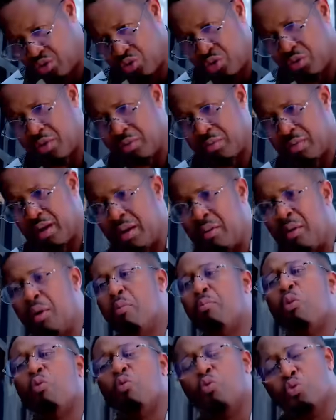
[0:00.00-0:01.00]
I'm very sorry, ma'am.
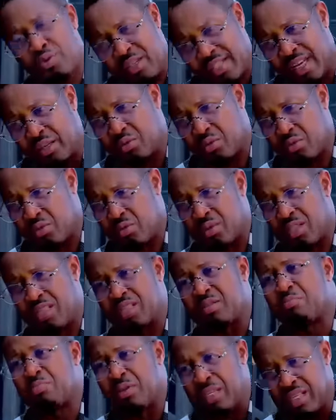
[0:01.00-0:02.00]
Oh, we'll settle
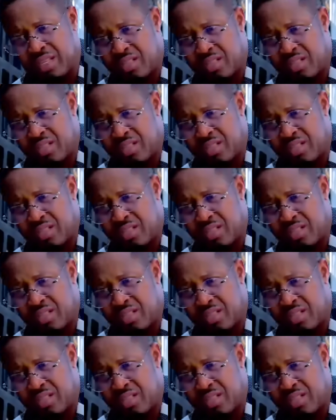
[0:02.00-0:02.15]
this.